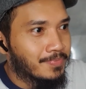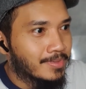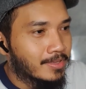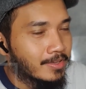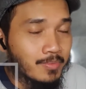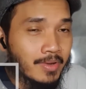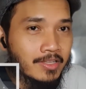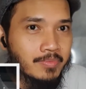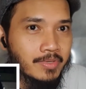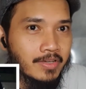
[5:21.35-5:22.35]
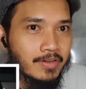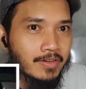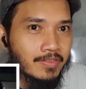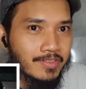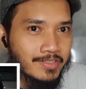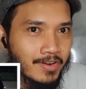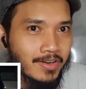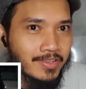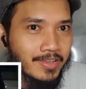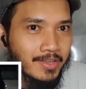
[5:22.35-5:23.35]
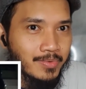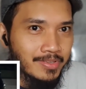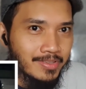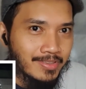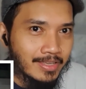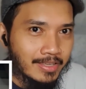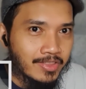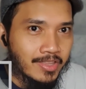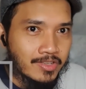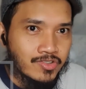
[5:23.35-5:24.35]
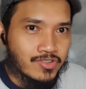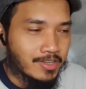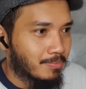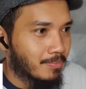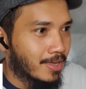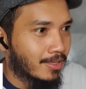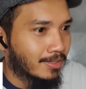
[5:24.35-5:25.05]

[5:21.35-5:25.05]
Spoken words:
it reminds me of The Dark Knight with Heath Ledger and Bale.